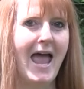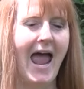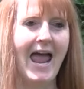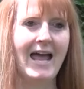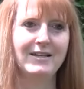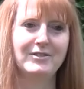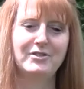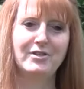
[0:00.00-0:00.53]

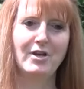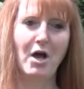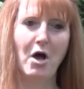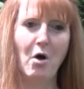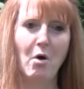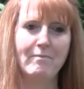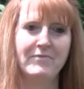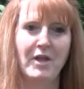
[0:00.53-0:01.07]
And
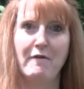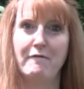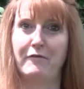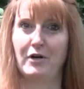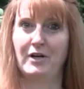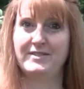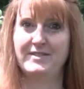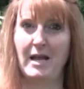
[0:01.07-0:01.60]
so,
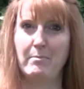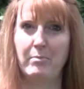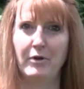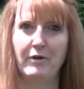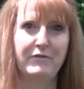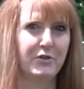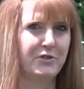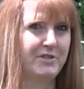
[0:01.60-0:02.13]
for
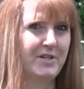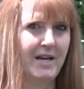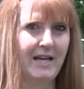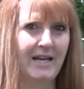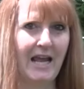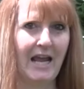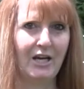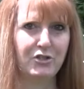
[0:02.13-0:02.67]
example, if you're
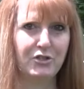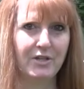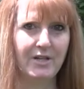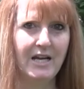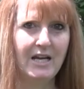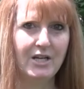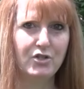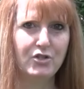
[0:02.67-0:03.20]
studying
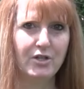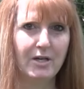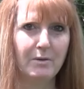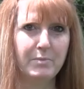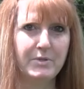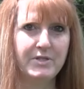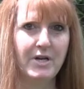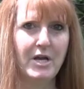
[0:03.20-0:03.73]
ancient
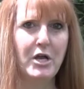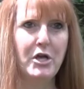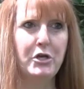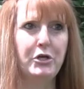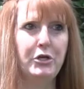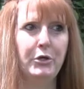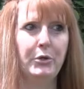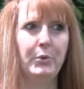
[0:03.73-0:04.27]
Egypt,
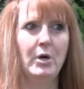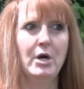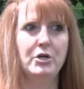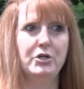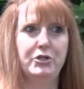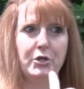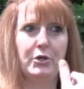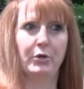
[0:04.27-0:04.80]
you
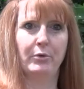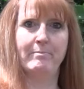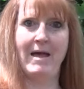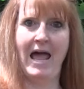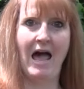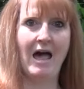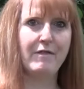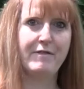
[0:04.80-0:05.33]
do your
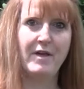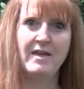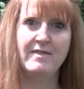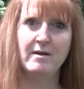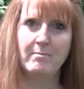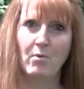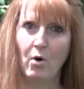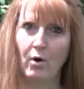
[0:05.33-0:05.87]
math in
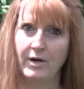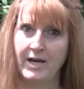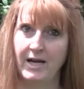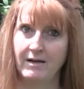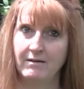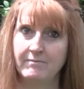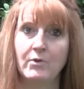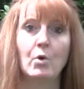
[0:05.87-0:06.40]
the
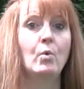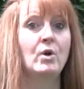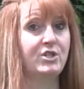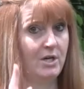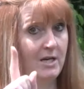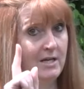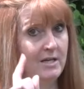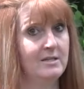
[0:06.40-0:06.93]
morning,
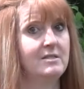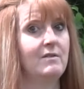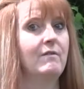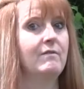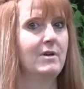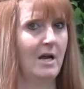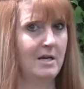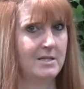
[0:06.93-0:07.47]
which is
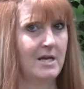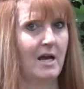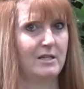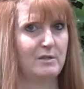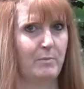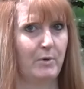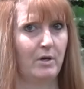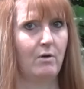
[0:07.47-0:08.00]
a
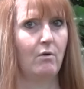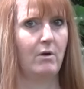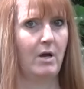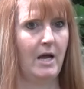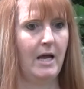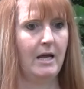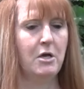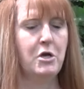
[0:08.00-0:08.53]
textbook,
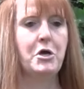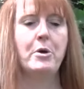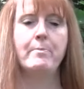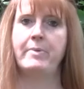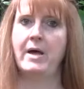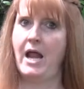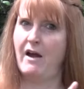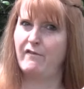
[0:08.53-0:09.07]
okay?
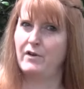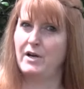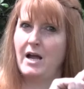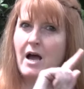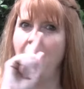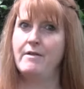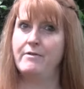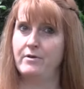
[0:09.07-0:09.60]
But every
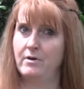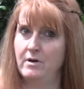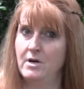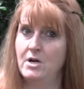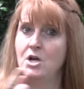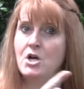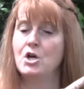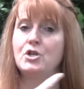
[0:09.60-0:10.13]
other
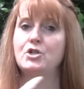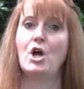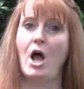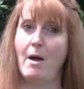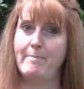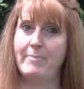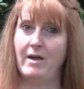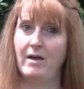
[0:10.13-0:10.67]

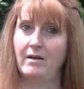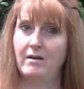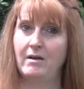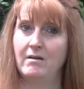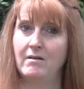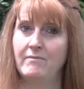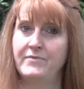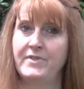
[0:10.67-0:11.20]
topic
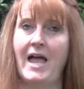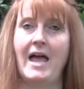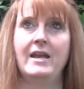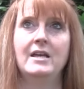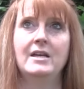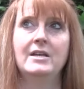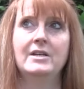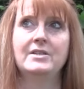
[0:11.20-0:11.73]
that
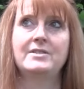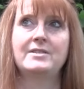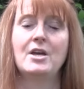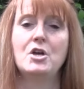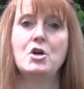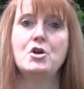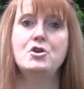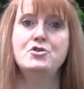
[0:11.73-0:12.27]
is
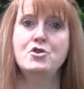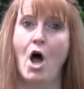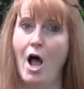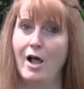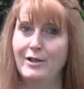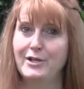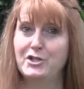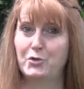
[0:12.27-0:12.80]

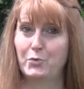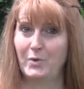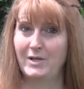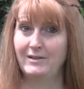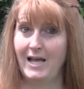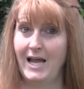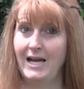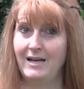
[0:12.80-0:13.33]
knowledge
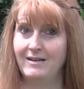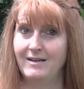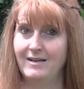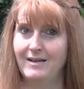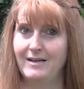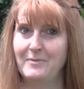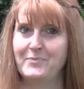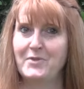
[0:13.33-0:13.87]

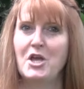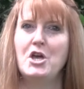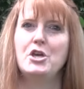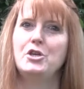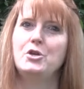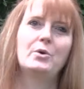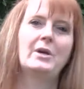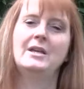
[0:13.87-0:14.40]
related,
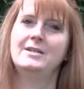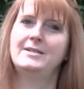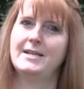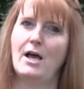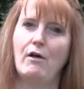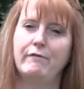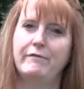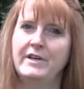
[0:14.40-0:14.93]
you can
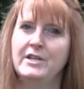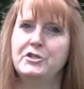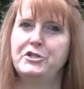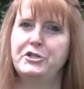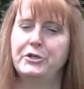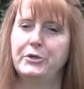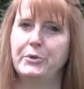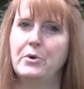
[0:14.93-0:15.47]
delve
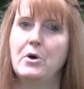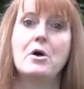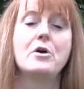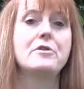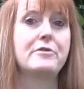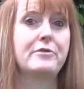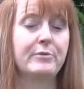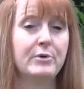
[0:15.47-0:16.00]
into
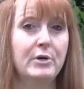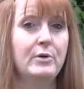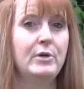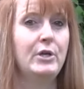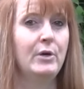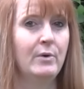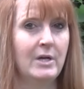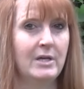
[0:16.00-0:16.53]
through
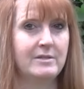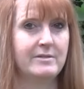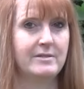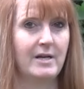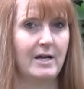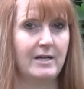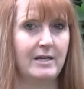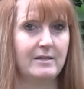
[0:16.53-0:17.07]
unit
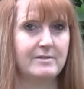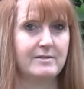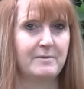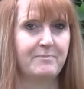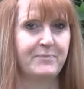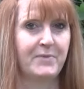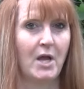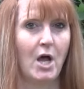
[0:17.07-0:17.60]
studies.
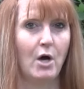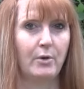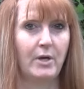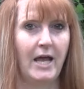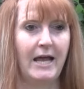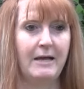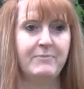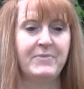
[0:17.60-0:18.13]

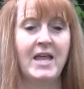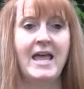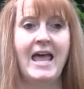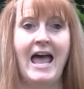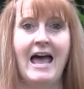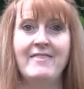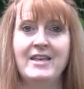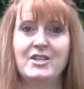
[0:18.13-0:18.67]
Okay?
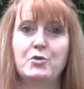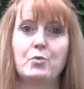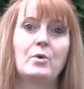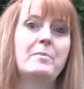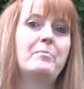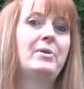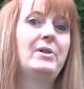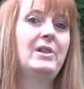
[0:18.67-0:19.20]
And this
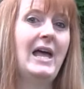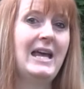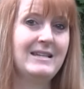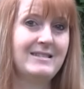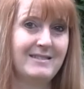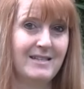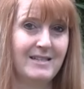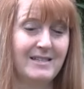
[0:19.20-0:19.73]

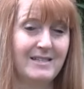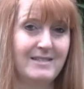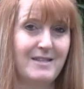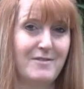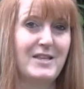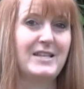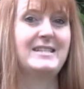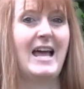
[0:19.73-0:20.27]
replaces
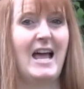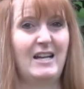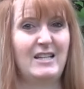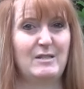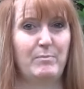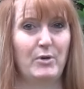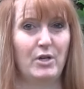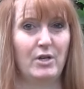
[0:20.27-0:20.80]
the
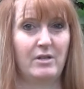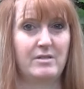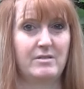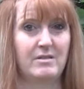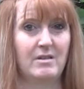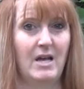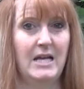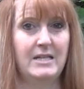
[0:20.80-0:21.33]

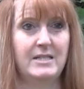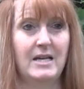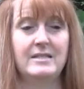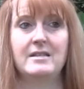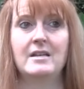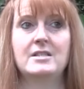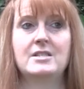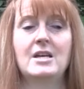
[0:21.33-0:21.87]
textbooks.
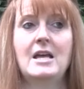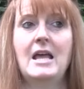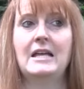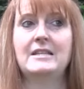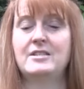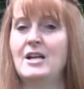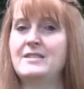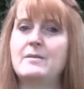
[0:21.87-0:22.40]

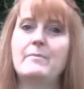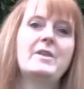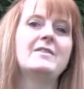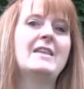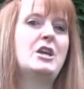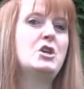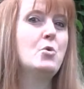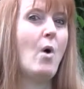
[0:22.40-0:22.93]
It's not something
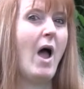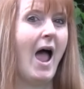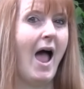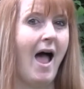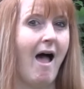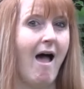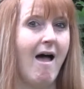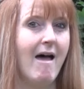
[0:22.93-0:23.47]
that you
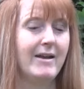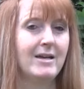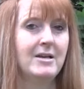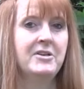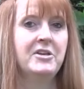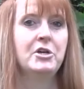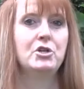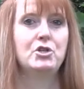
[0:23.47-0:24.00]
add
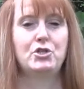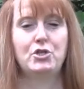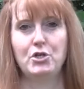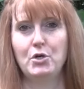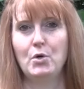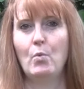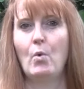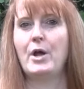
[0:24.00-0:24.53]

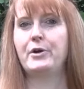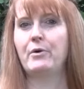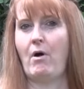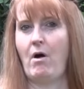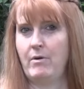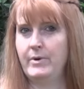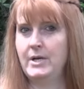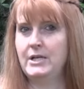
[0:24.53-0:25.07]
to what you're
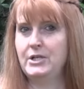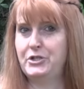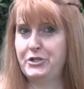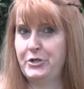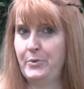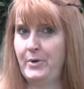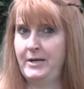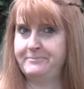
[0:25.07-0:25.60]
already
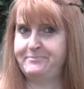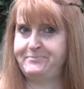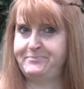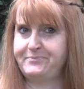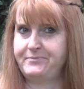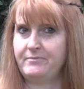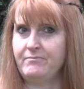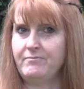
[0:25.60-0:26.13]
doing.
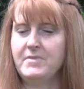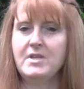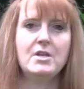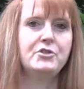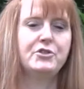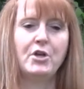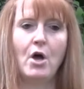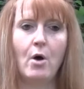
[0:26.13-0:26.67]

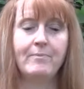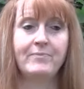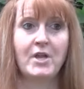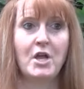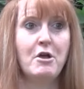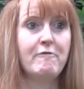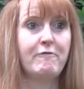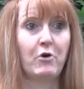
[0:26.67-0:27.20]
So,
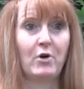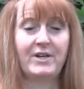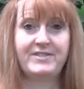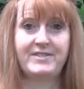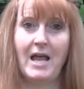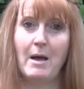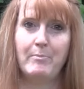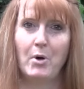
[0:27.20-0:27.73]
for
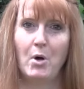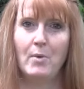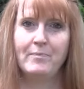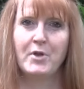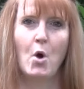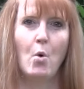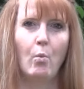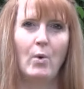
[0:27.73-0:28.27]
example,
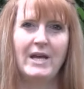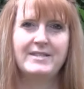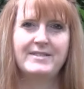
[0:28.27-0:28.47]
we